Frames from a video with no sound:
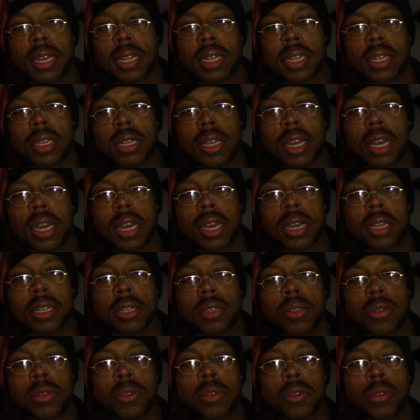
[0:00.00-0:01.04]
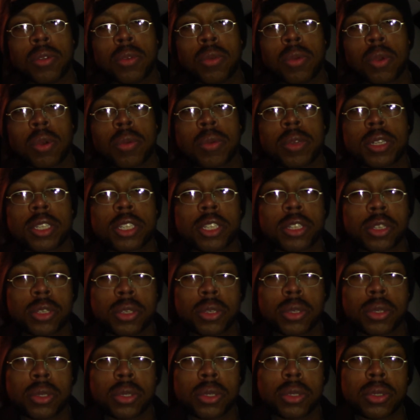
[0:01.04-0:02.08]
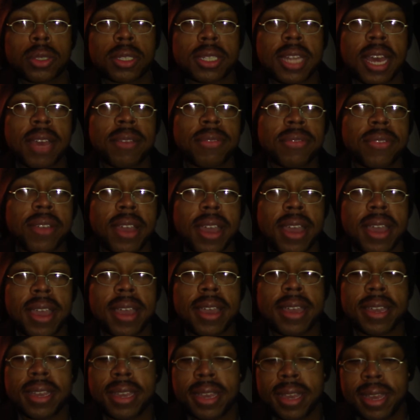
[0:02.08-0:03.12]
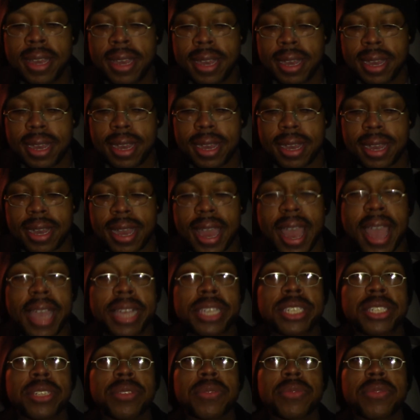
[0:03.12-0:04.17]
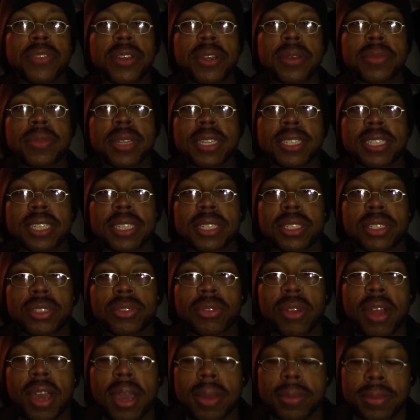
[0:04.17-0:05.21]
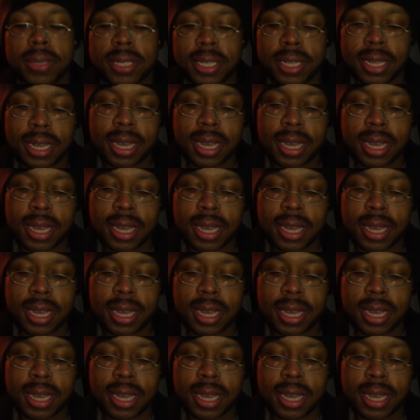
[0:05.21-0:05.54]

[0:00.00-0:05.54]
a, a new World War II sci-fi uh, action film that just dropped.